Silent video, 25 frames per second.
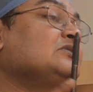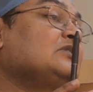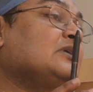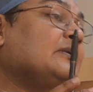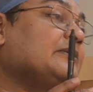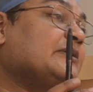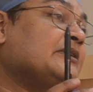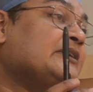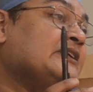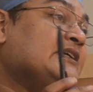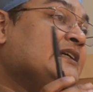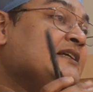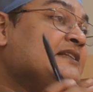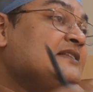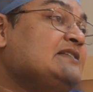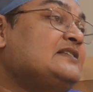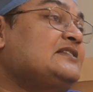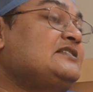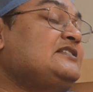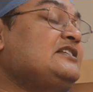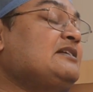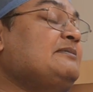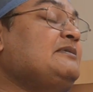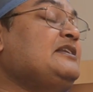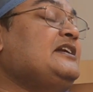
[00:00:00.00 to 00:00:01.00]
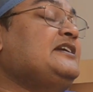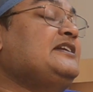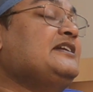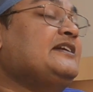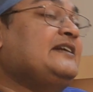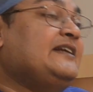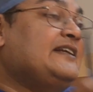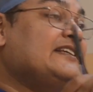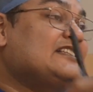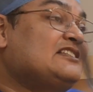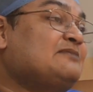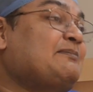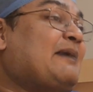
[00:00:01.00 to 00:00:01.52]
the instability,
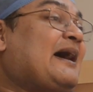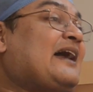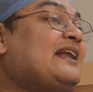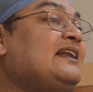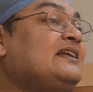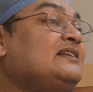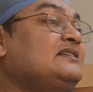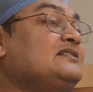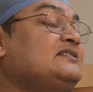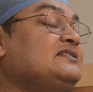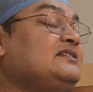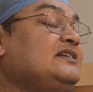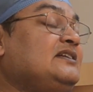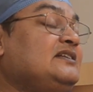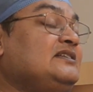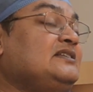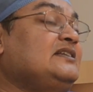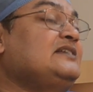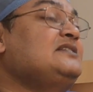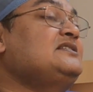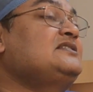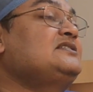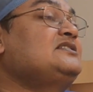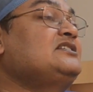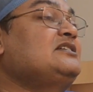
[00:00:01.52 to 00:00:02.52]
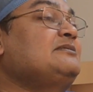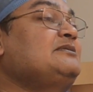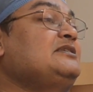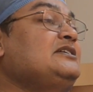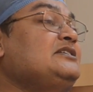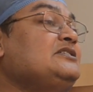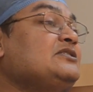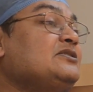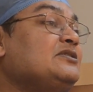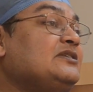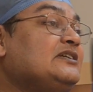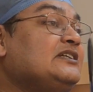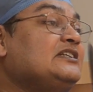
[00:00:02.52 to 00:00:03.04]
disbalance, there is
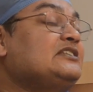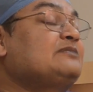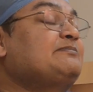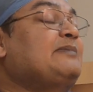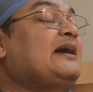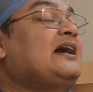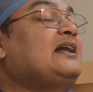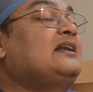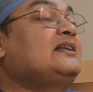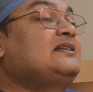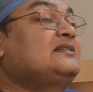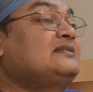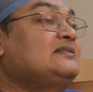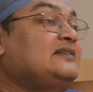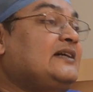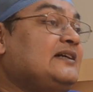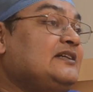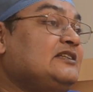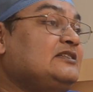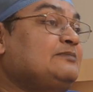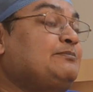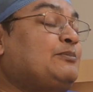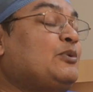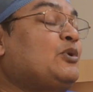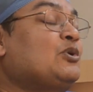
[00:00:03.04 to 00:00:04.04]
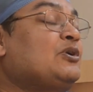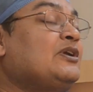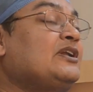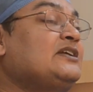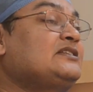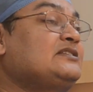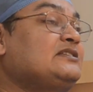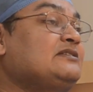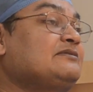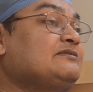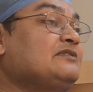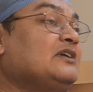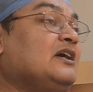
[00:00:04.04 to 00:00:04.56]
instability or disbalance, that is
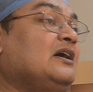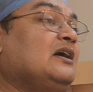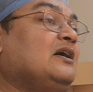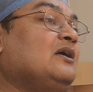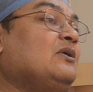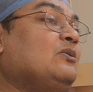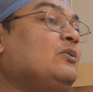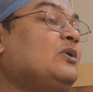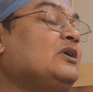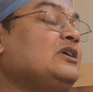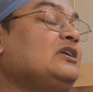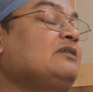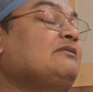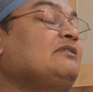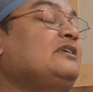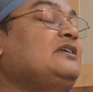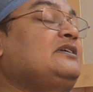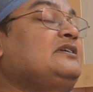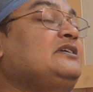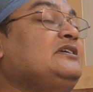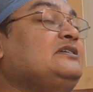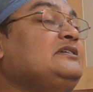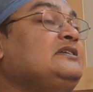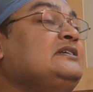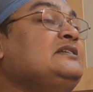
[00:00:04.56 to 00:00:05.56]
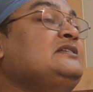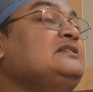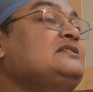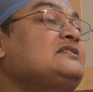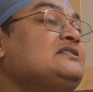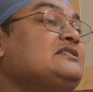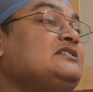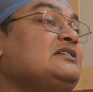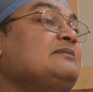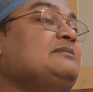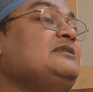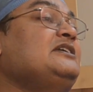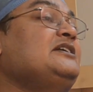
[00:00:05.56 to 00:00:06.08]
progressive. Whatever
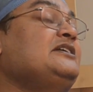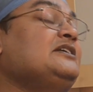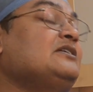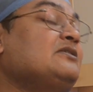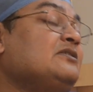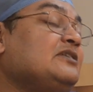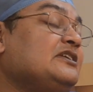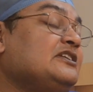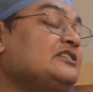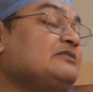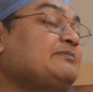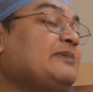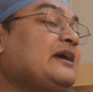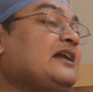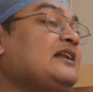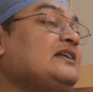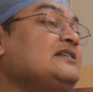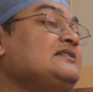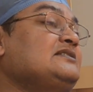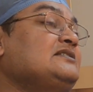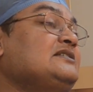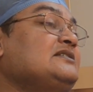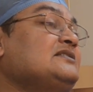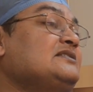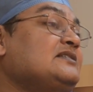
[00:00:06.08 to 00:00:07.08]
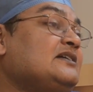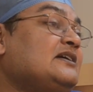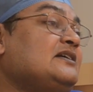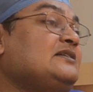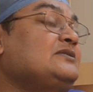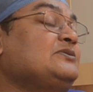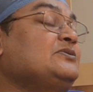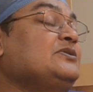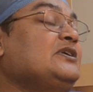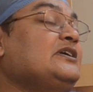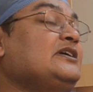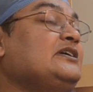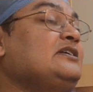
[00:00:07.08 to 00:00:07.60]
instability or disbalance is there
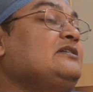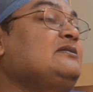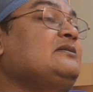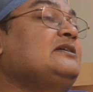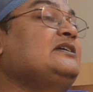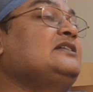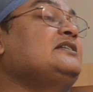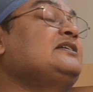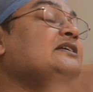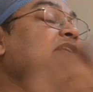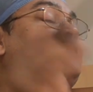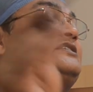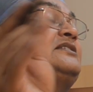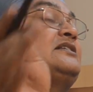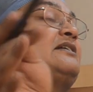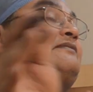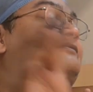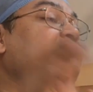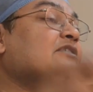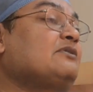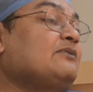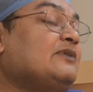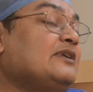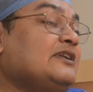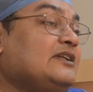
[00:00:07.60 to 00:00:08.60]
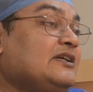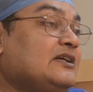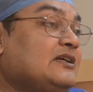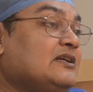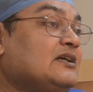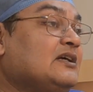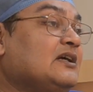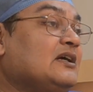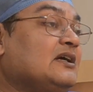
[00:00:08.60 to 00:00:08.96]
today, it will increase after 1 year.